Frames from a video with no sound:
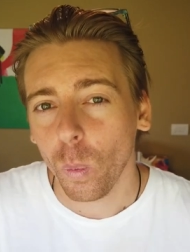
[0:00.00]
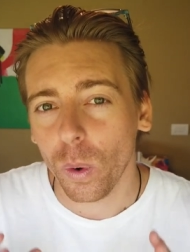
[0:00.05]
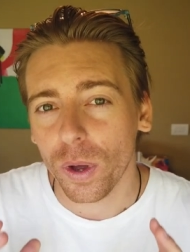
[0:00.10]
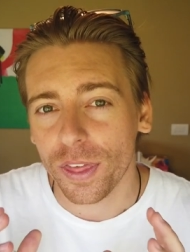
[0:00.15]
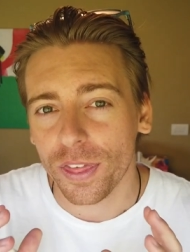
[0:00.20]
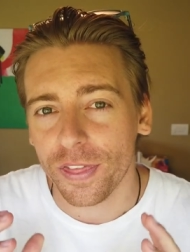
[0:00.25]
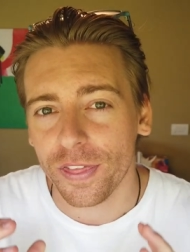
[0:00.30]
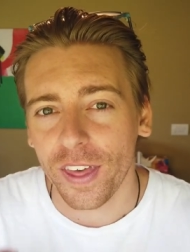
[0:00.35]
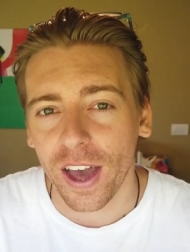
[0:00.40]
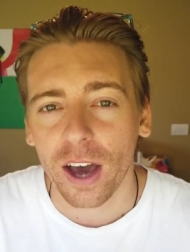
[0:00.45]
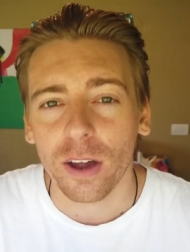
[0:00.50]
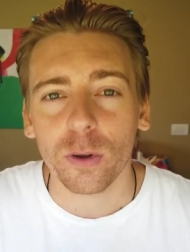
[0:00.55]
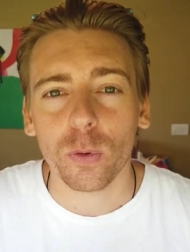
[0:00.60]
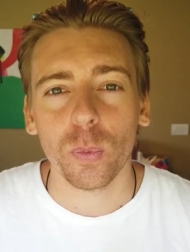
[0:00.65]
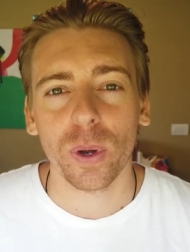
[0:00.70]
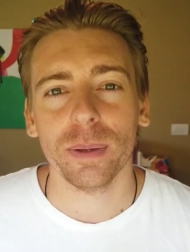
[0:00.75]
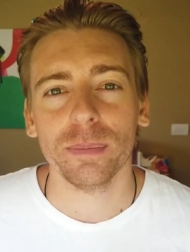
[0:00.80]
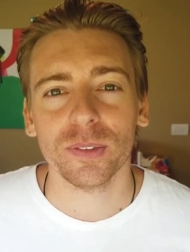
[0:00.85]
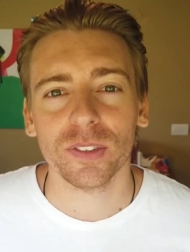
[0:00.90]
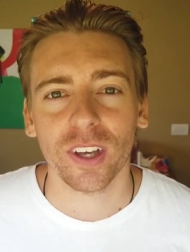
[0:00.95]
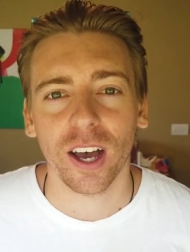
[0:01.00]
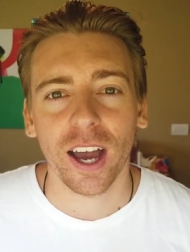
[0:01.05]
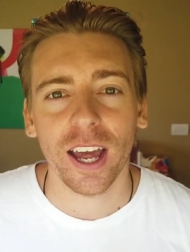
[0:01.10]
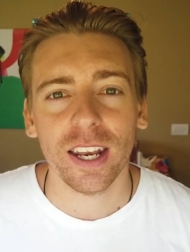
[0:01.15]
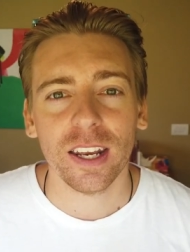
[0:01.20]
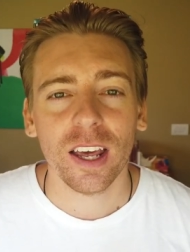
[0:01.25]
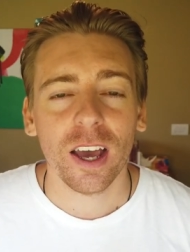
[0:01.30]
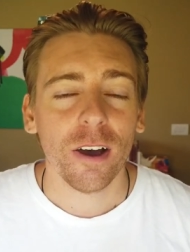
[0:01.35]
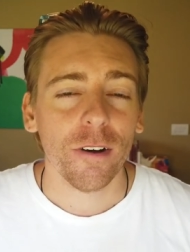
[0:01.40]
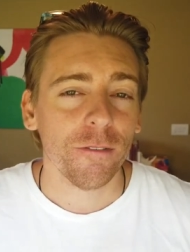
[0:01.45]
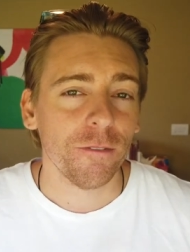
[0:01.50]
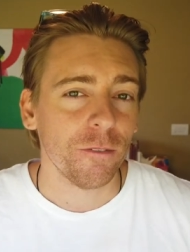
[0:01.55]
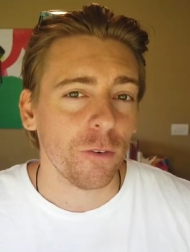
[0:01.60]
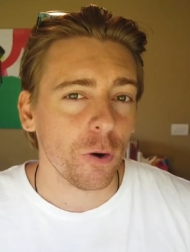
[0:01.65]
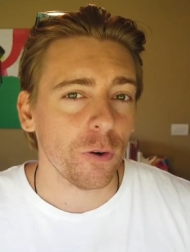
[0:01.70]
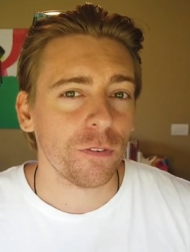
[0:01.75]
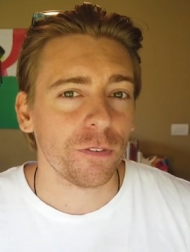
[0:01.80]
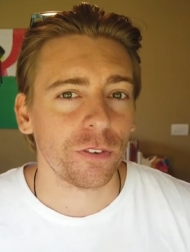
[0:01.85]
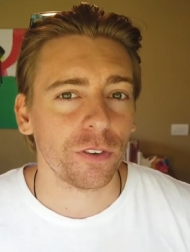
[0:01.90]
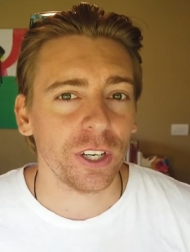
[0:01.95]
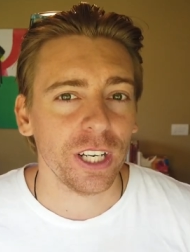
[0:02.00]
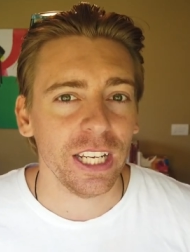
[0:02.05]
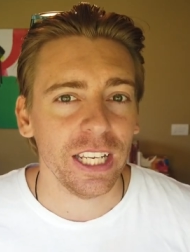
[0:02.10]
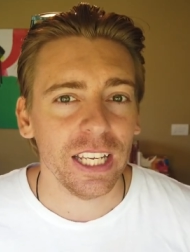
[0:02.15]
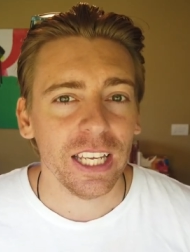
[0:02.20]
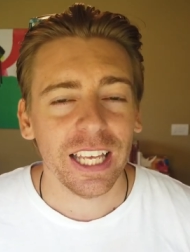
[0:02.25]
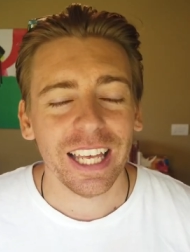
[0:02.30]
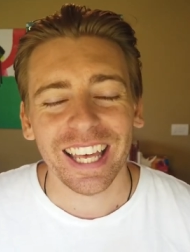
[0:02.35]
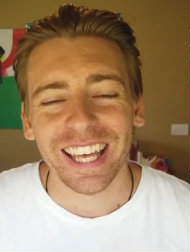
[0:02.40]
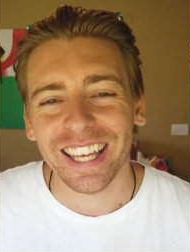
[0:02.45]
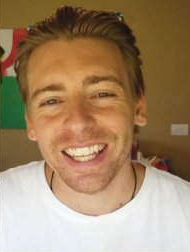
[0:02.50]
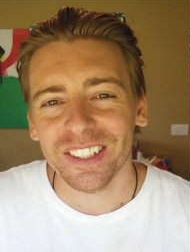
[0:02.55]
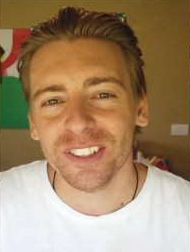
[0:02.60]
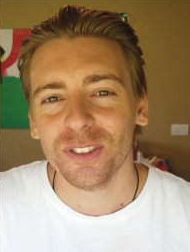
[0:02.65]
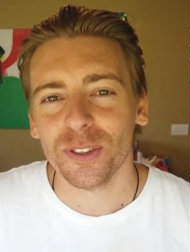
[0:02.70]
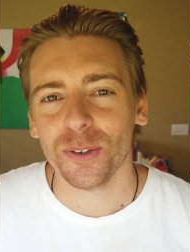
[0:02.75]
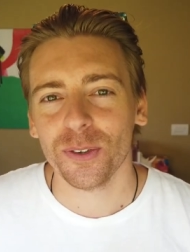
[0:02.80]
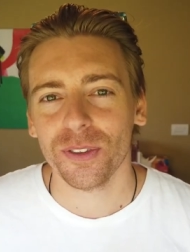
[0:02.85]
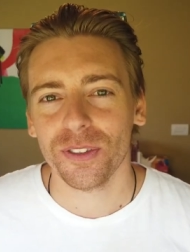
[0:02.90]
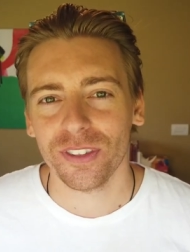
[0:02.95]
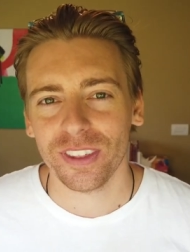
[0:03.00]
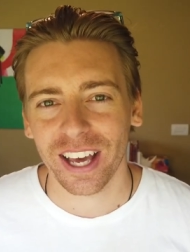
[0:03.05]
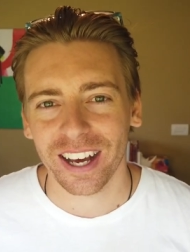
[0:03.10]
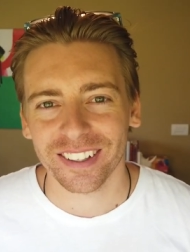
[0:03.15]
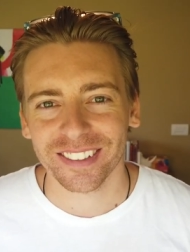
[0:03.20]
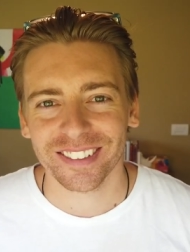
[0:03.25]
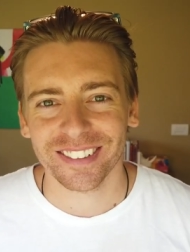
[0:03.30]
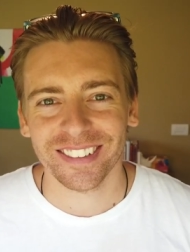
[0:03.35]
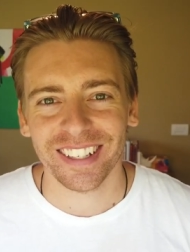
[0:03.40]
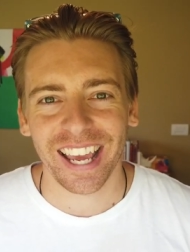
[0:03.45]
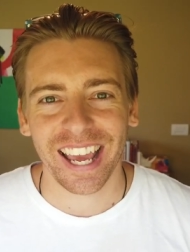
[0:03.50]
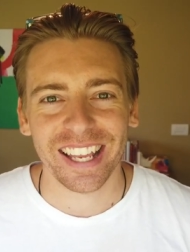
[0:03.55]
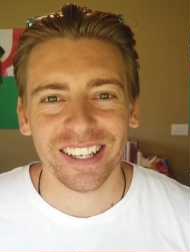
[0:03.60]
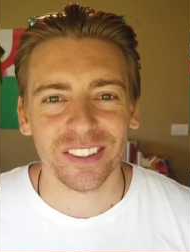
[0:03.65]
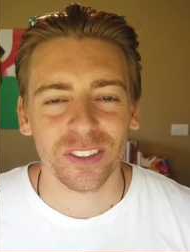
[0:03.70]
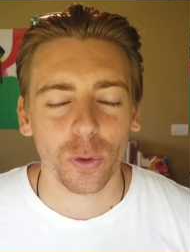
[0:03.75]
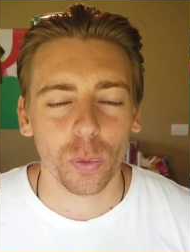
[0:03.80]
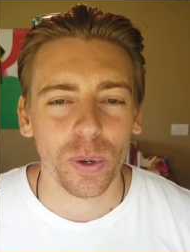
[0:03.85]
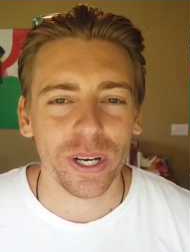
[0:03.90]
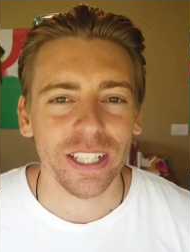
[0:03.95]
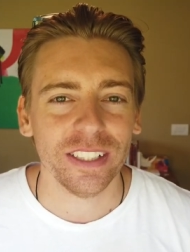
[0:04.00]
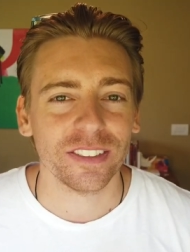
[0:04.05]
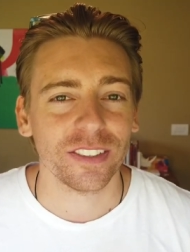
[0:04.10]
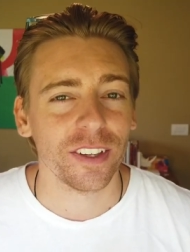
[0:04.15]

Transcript: without a website for free in two thousand twenty.